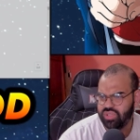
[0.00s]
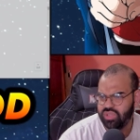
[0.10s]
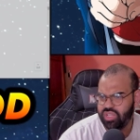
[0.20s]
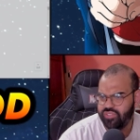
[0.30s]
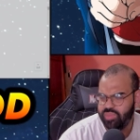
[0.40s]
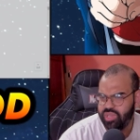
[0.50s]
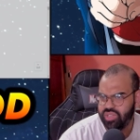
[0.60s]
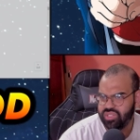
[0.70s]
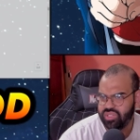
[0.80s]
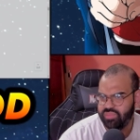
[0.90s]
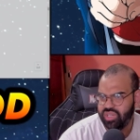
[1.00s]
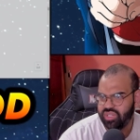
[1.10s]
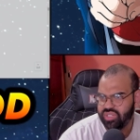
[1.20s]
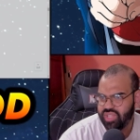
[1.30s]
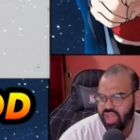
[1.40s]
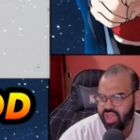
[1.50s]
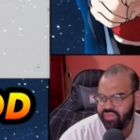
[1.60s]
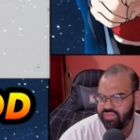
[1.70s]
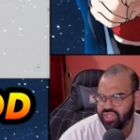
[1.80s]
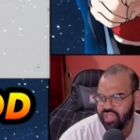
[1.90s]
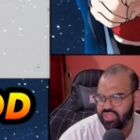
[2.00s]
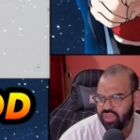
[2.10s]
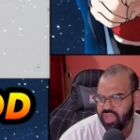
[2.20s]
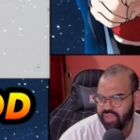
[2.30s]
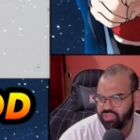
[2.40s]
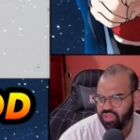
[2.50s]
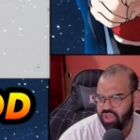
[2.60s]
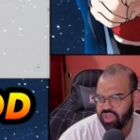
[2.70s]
lived meaningless, meaningless lives, and after a long